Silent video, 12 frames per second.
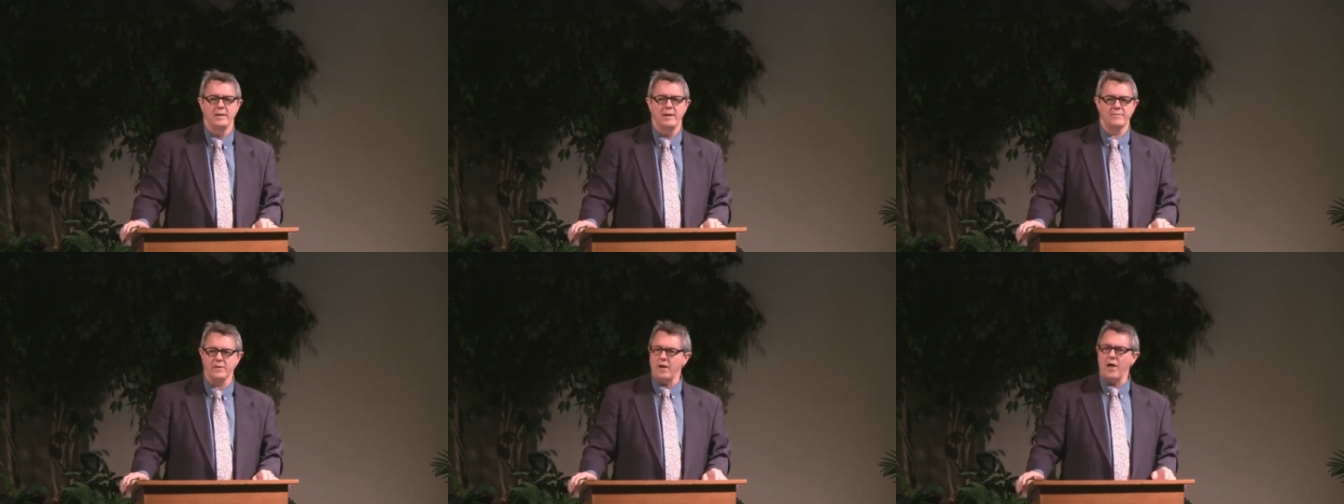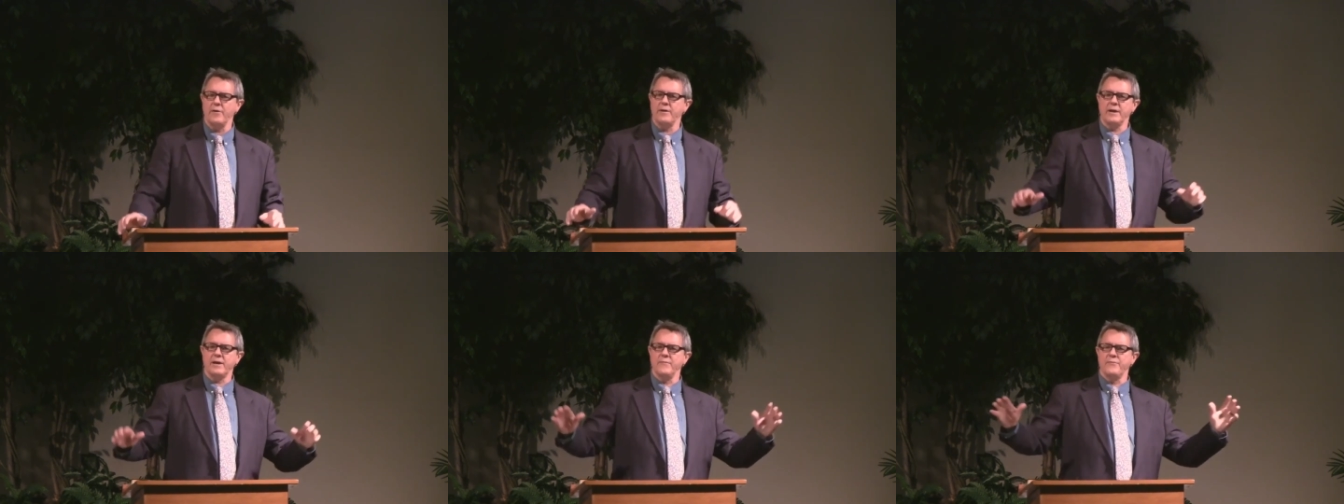If the law
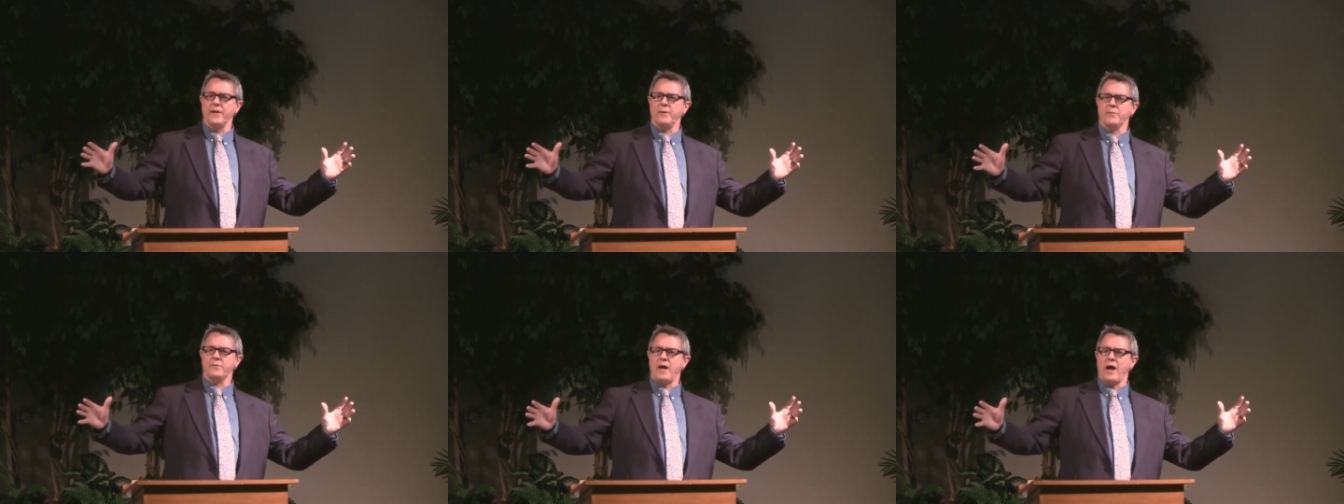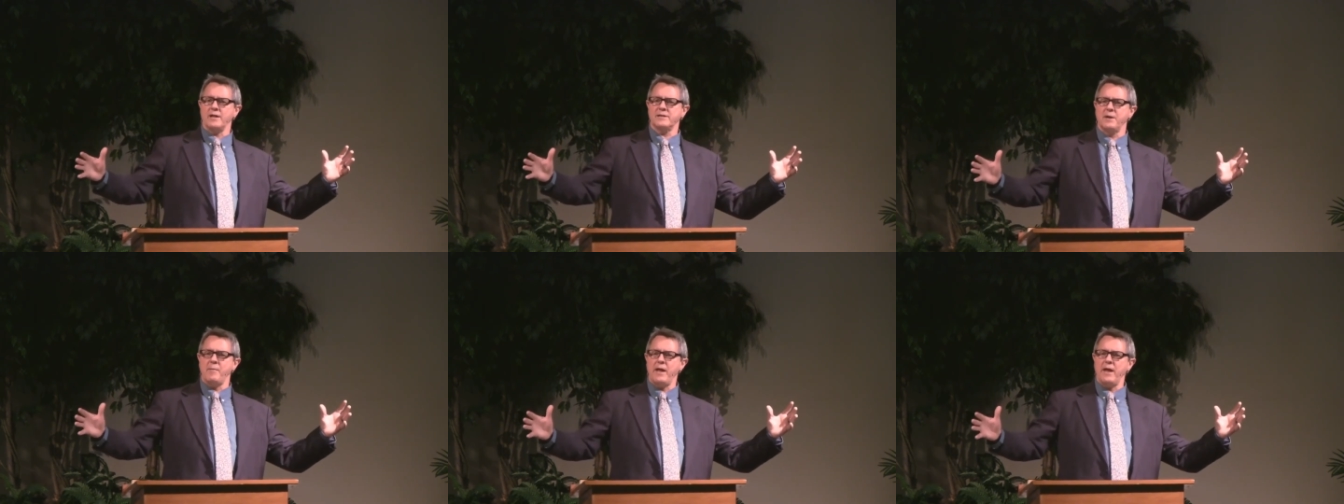didn't conflict with God's
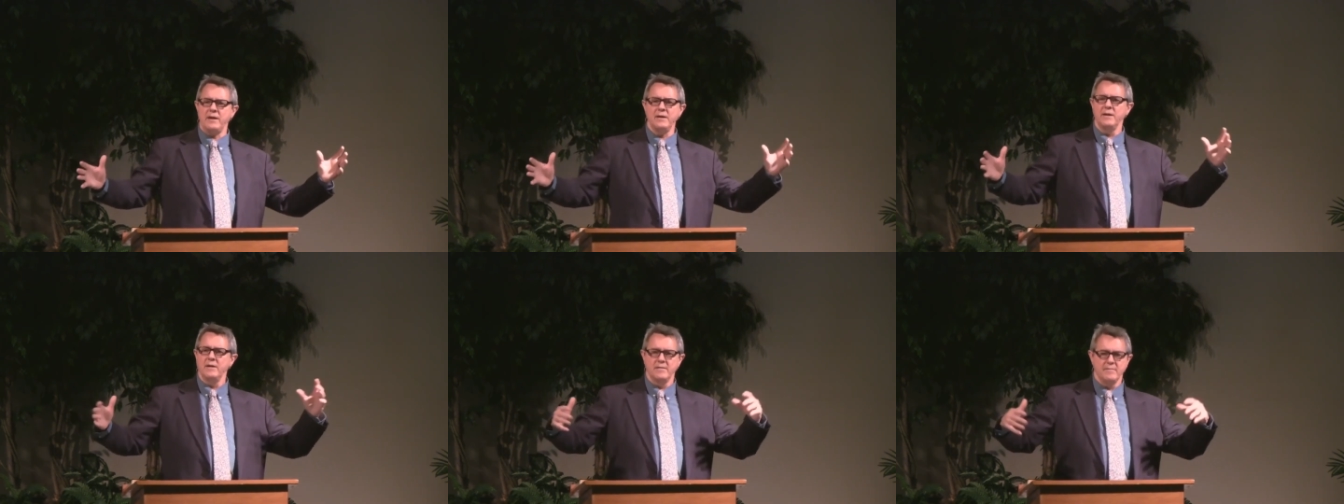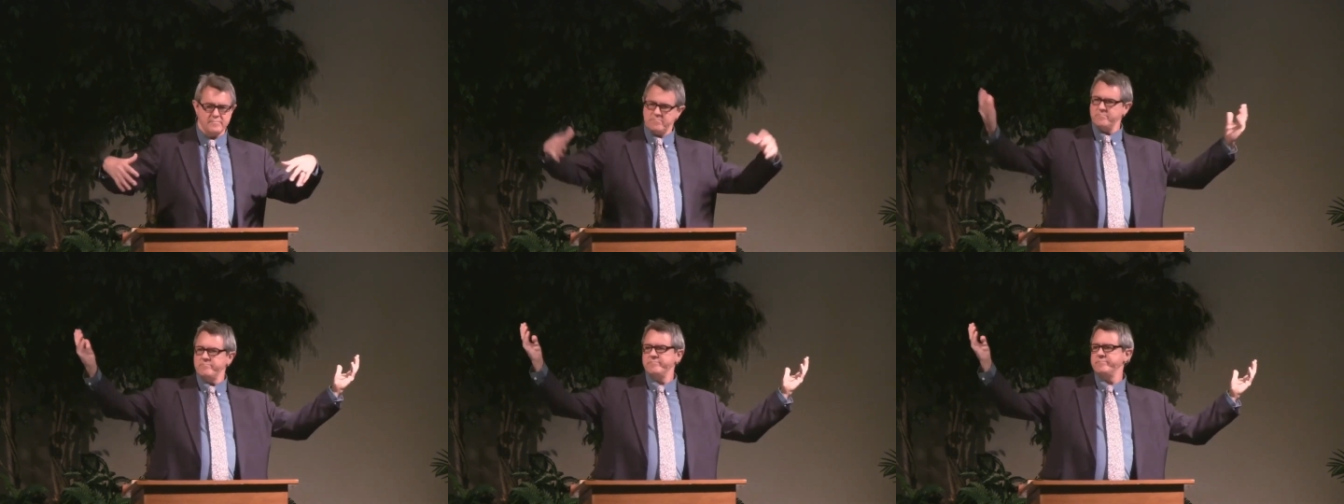command,
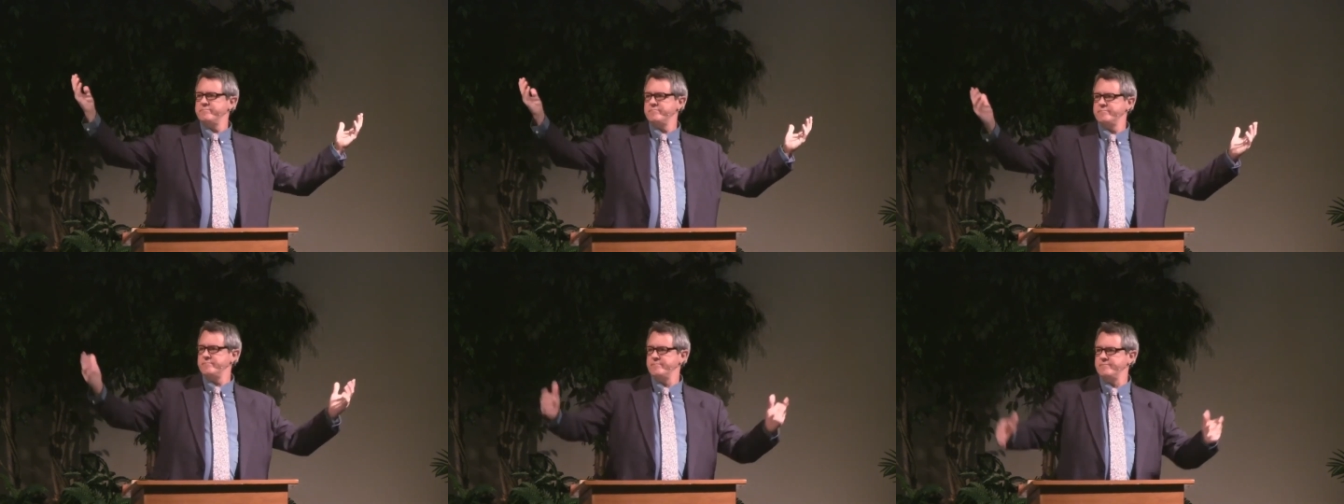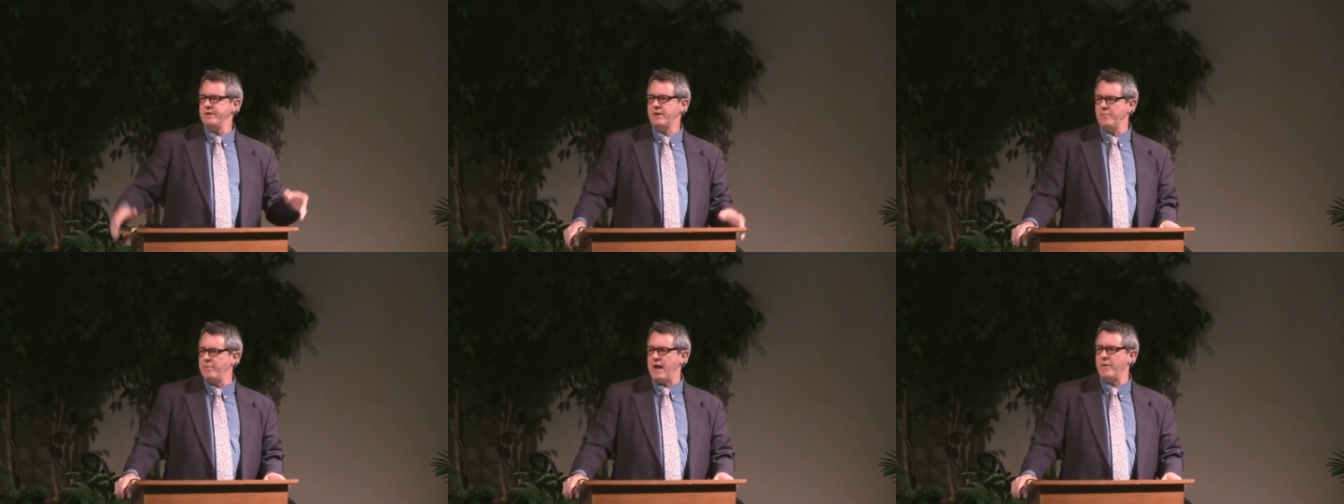you
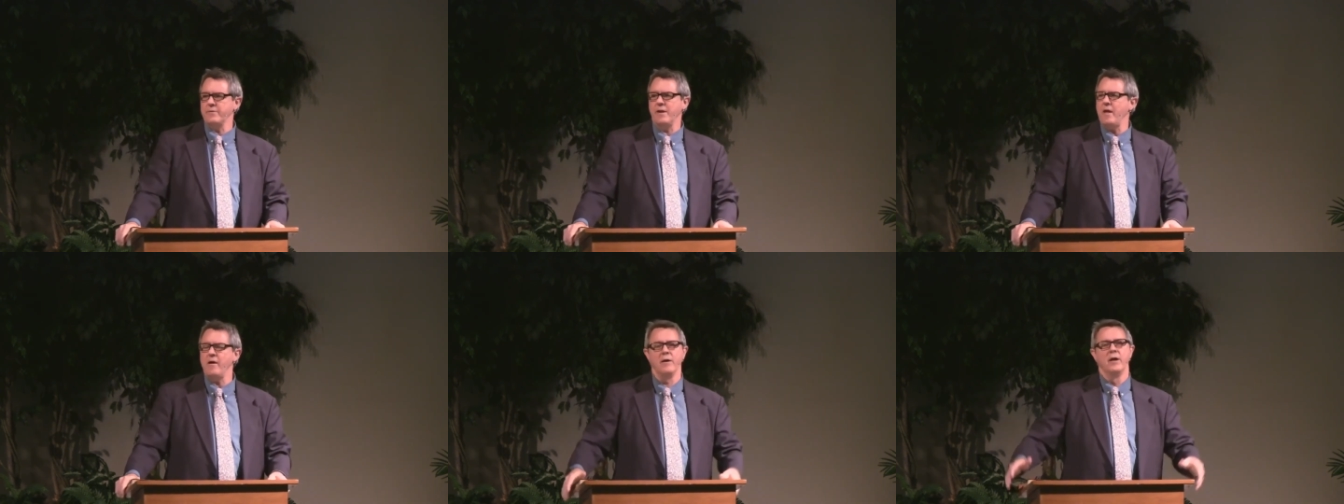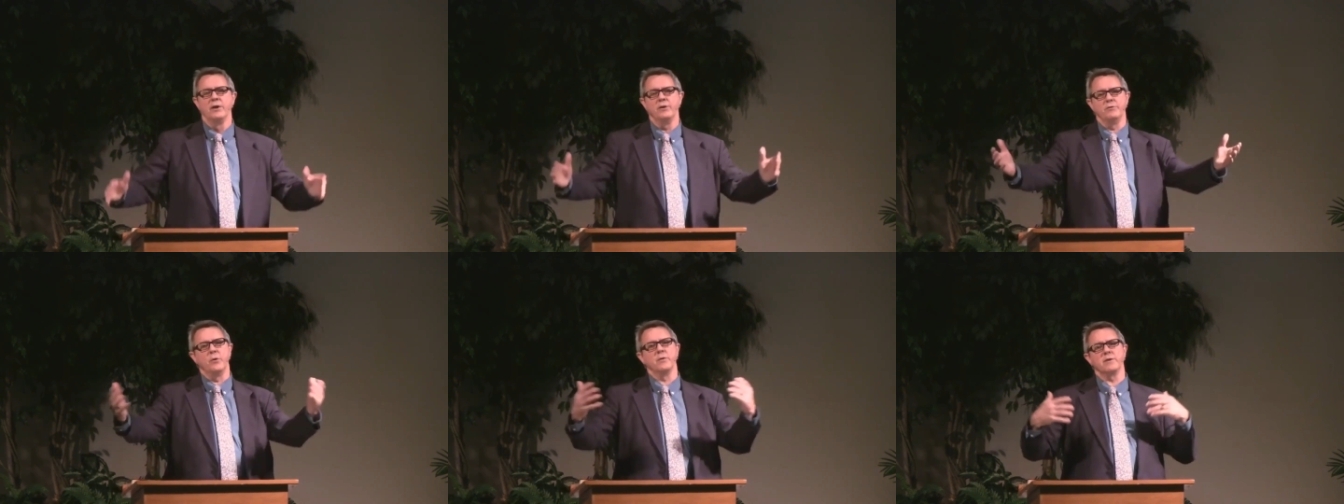comply with the law.
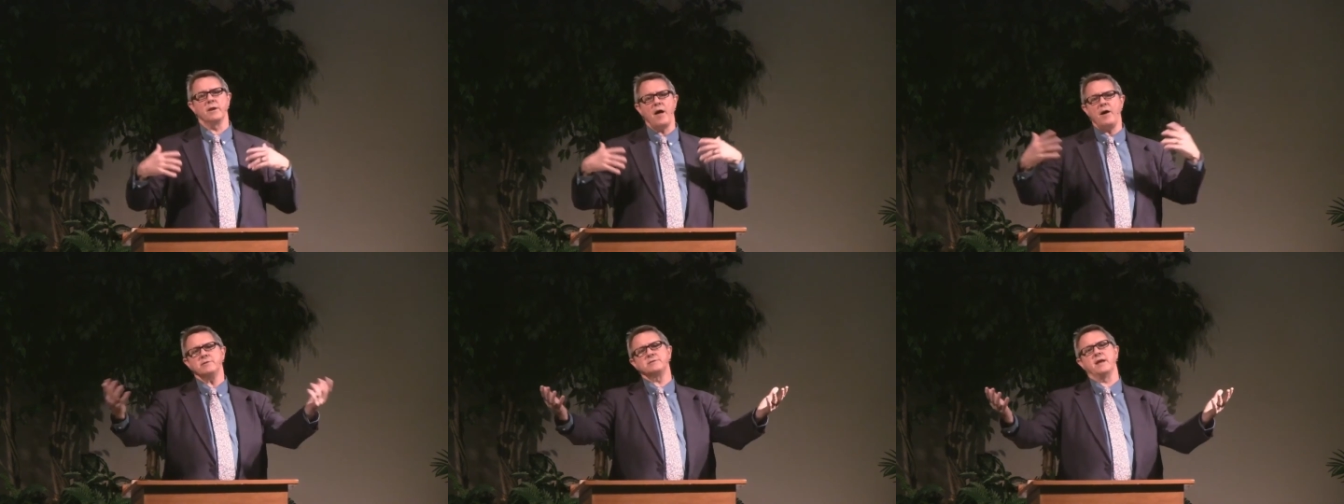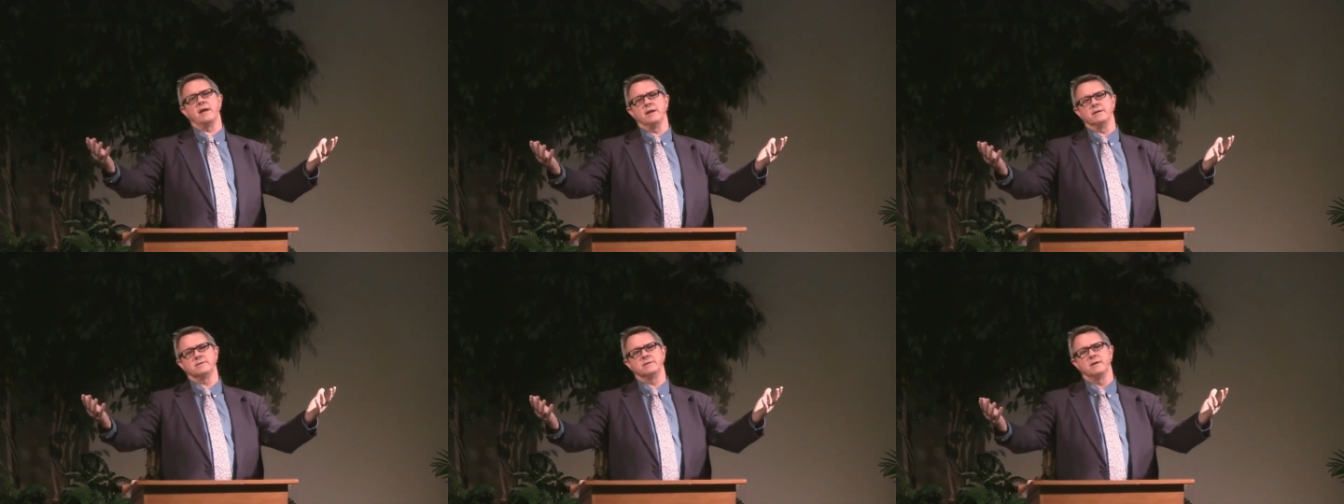You do what the law
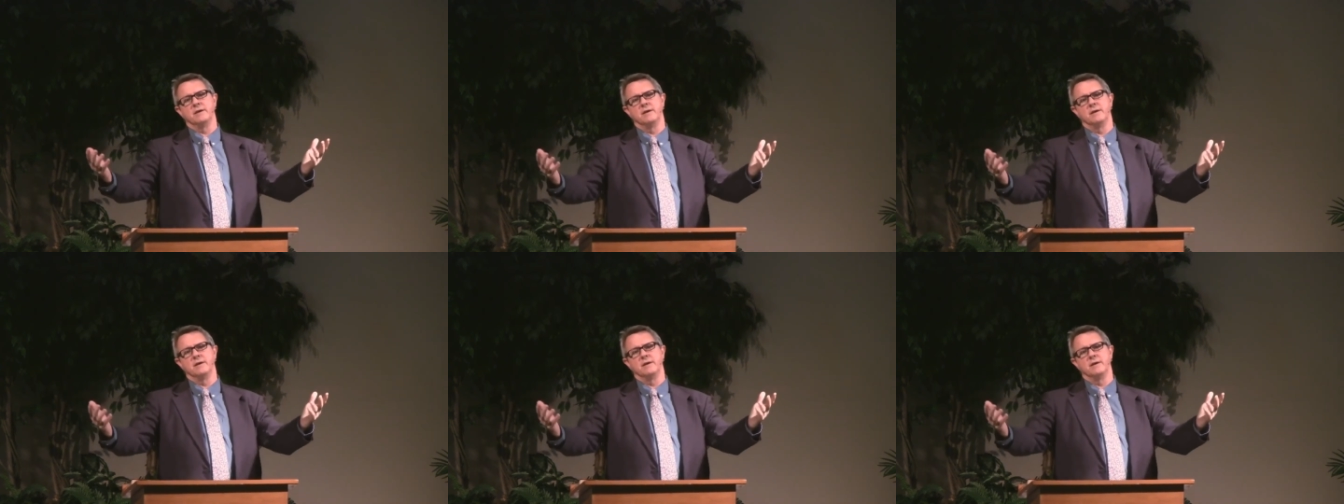says.